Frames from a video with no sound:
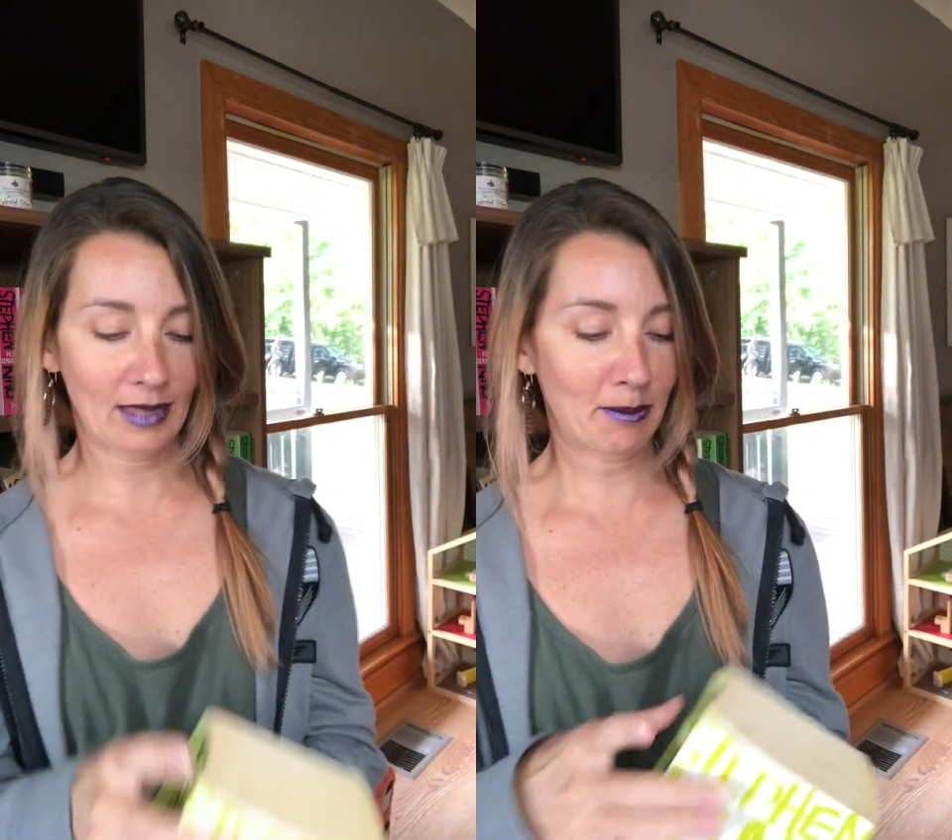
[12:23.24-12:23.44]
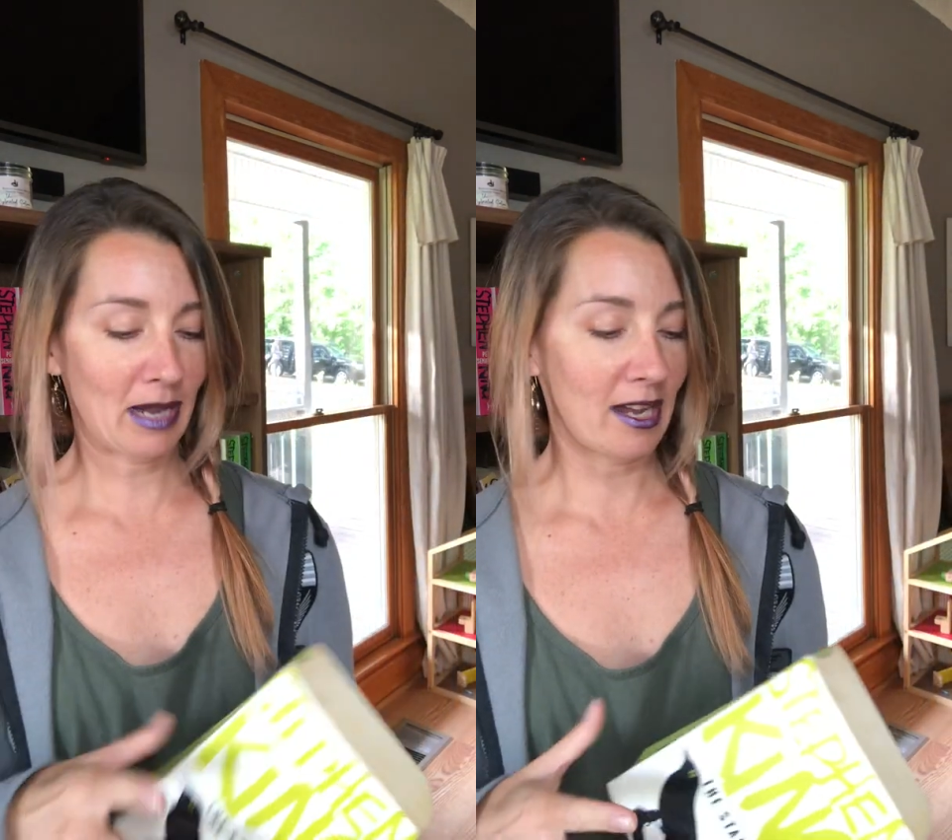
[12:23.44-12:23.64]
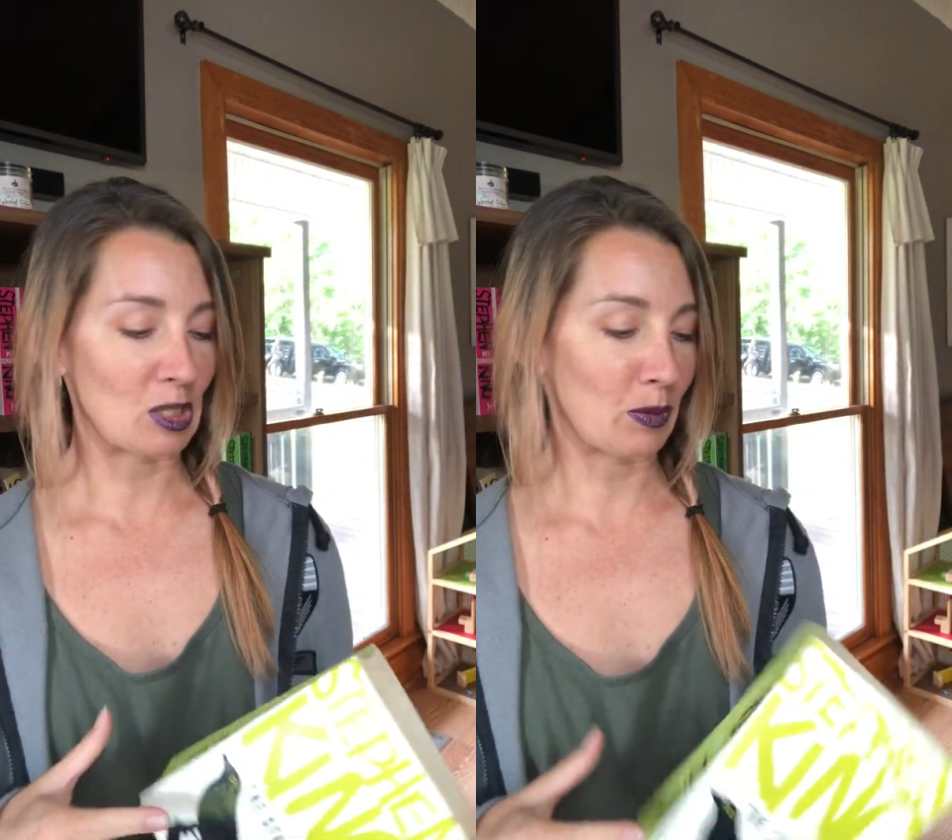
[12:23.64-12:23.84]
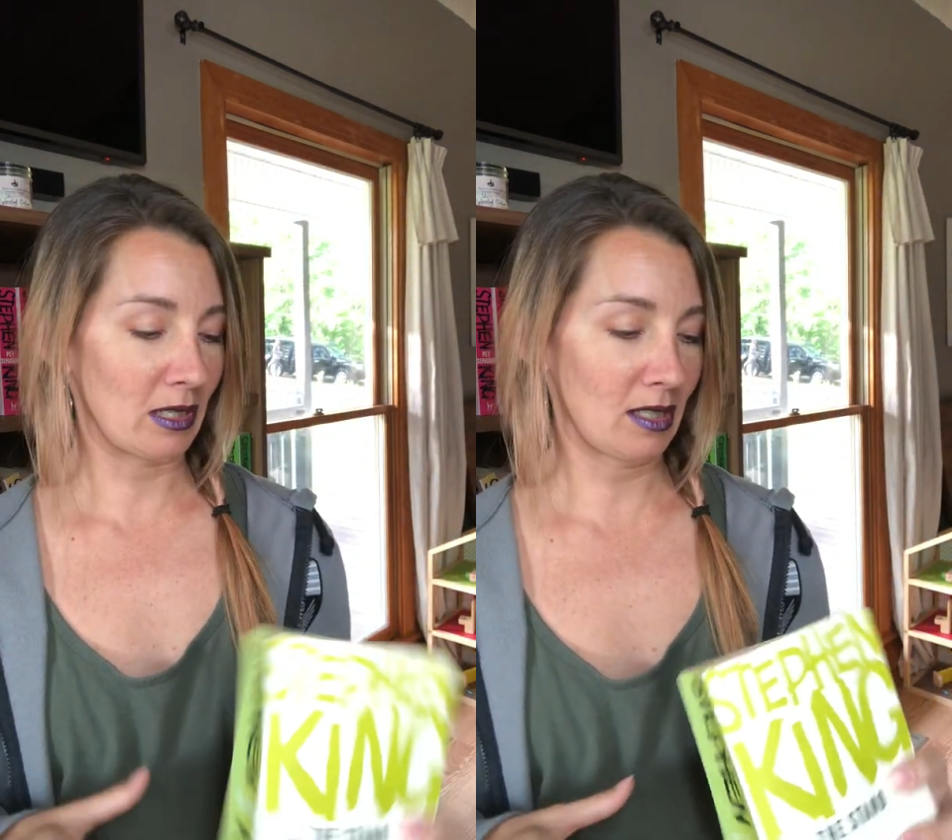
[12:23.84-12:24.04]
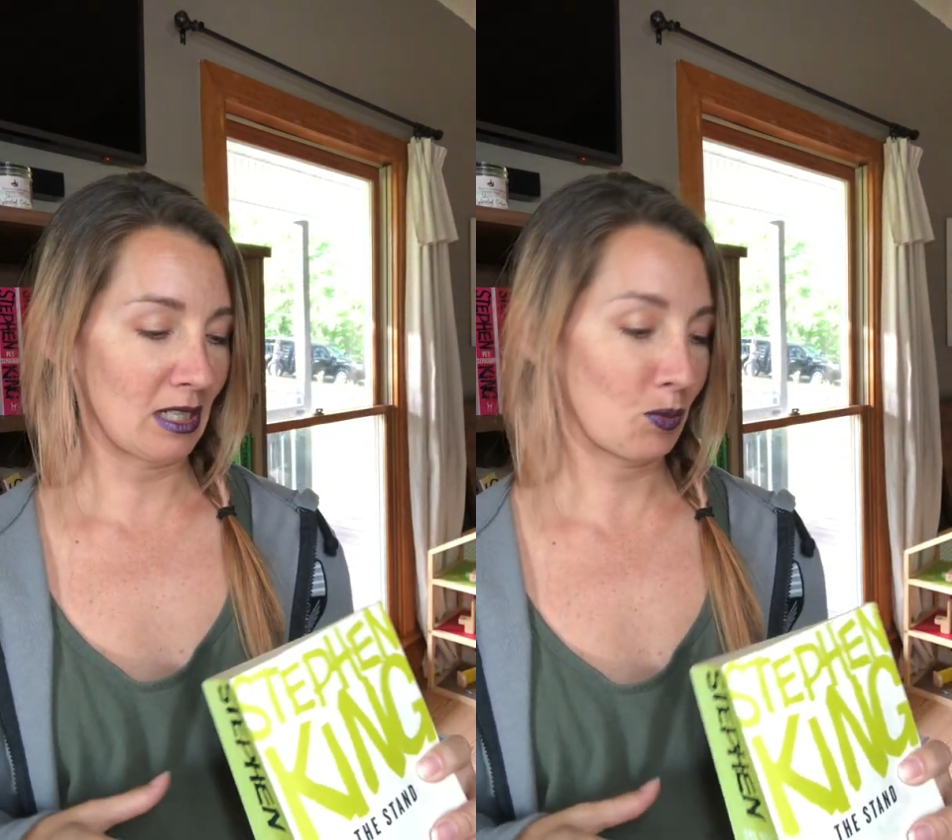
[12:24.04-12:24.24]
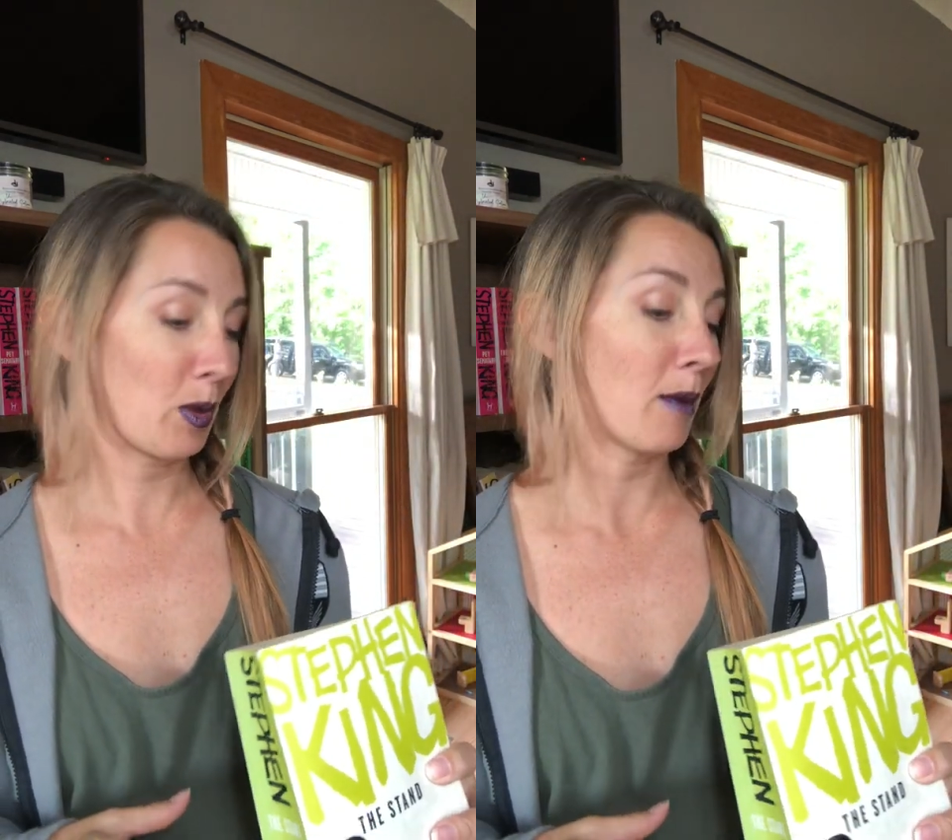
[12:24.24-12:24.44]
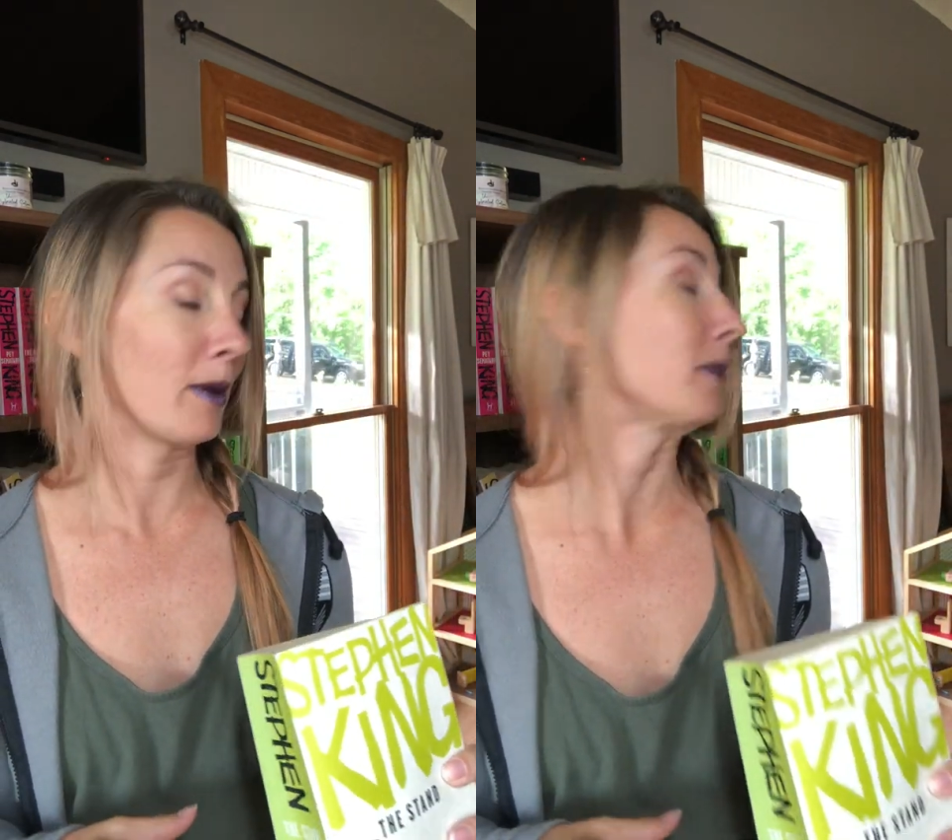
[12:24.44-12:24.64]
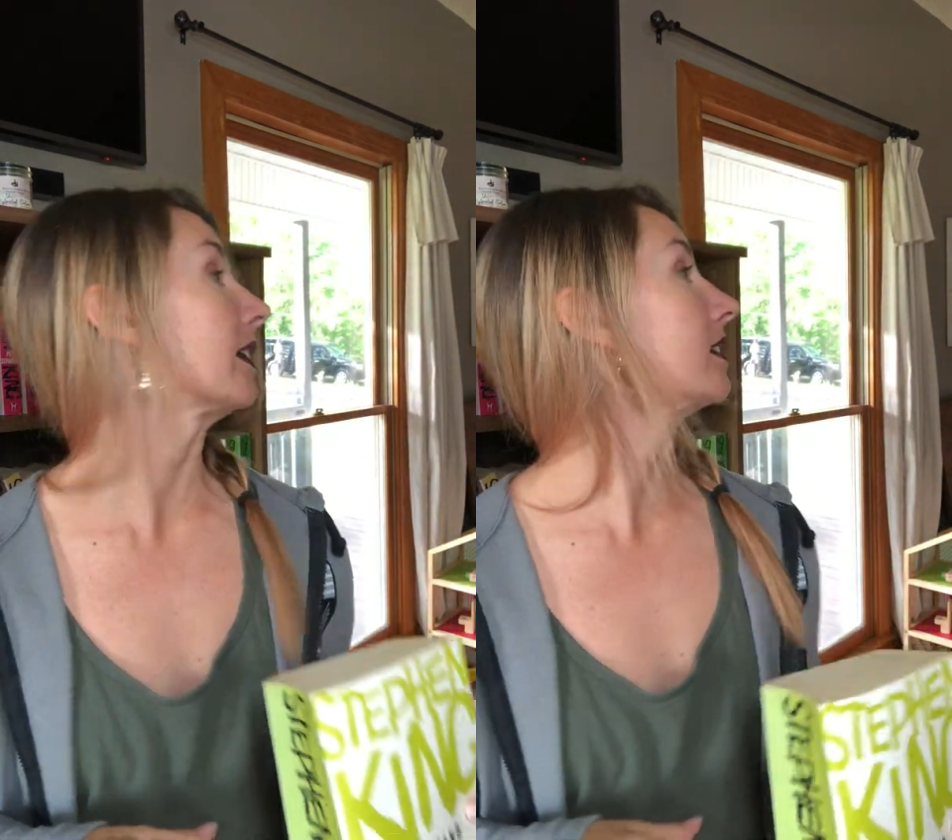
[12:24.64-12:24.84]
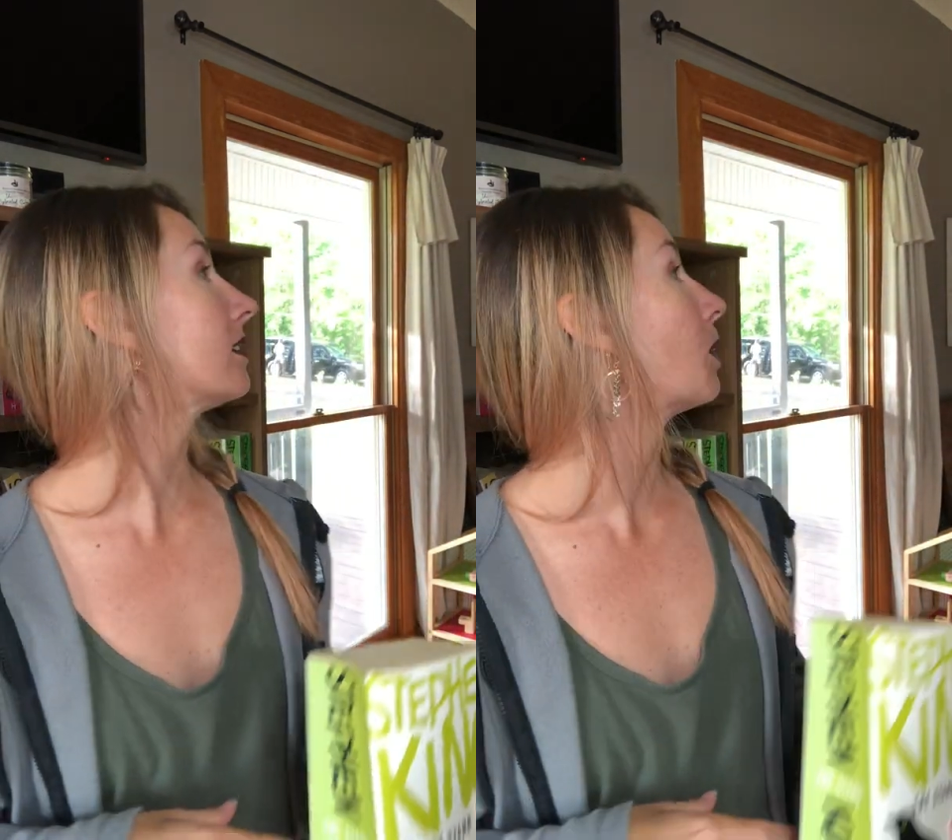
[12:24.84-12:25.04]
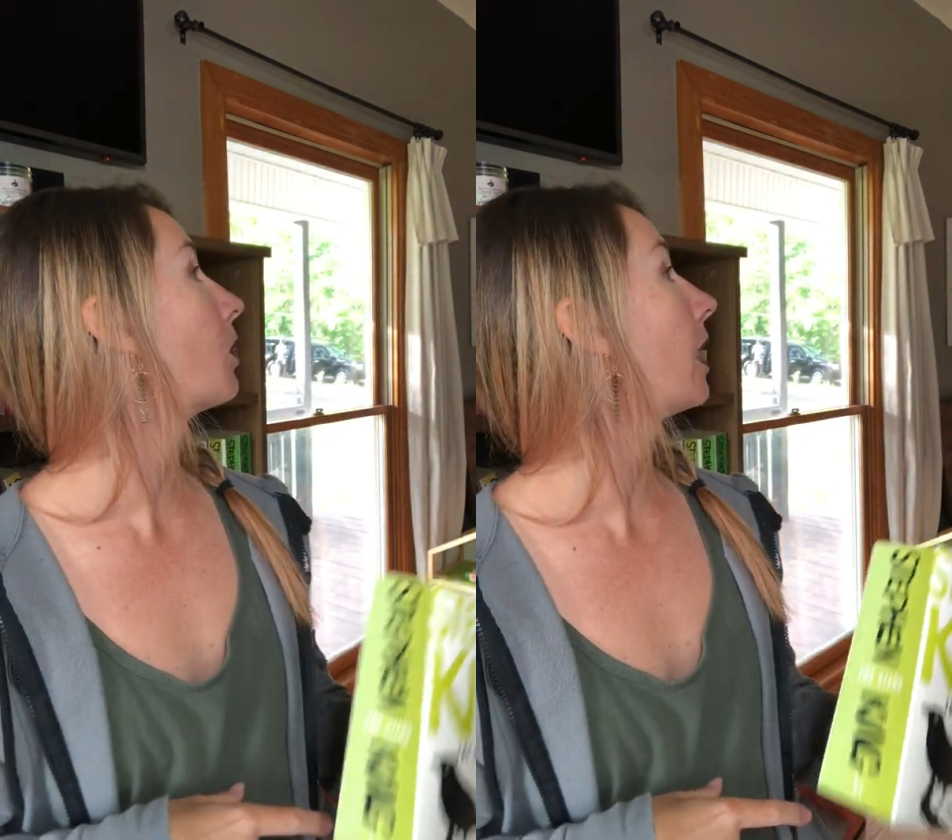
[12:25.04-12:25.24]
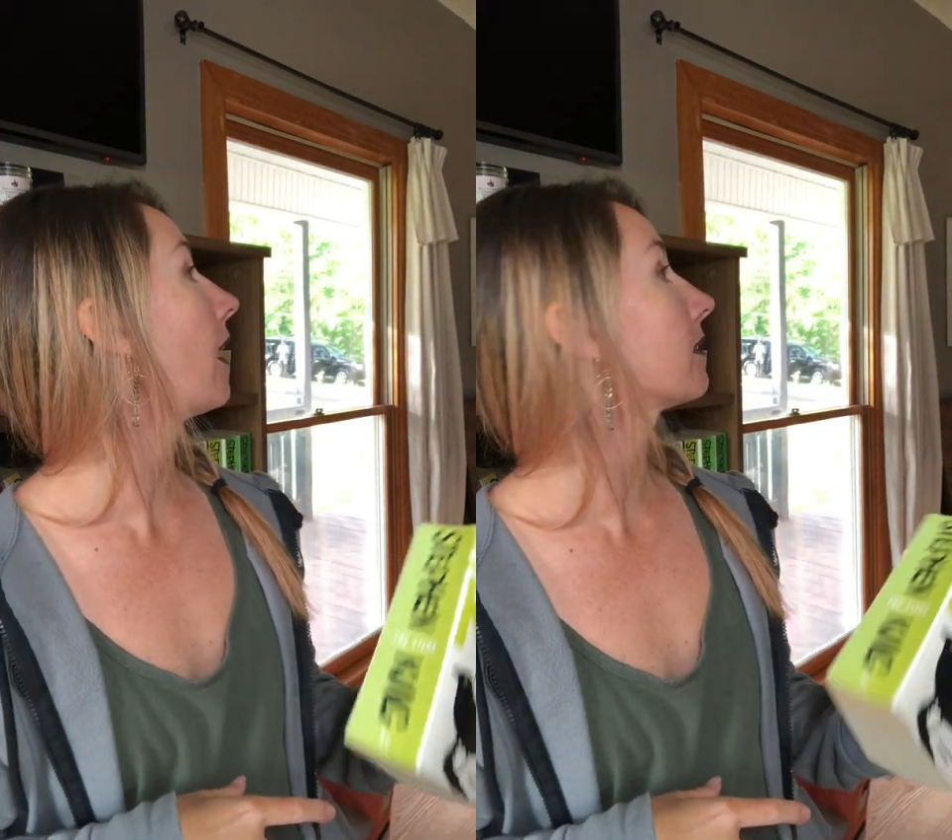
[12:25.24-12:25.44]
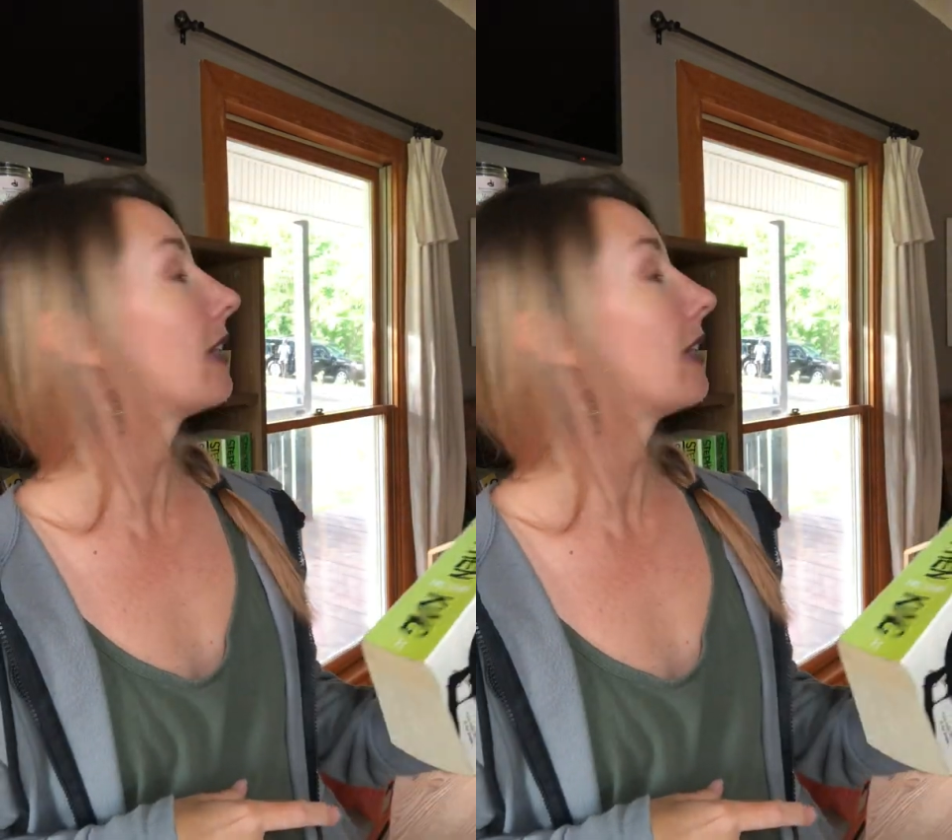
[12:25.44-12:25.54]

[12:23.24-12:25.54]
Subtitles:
My husband is probably somewhere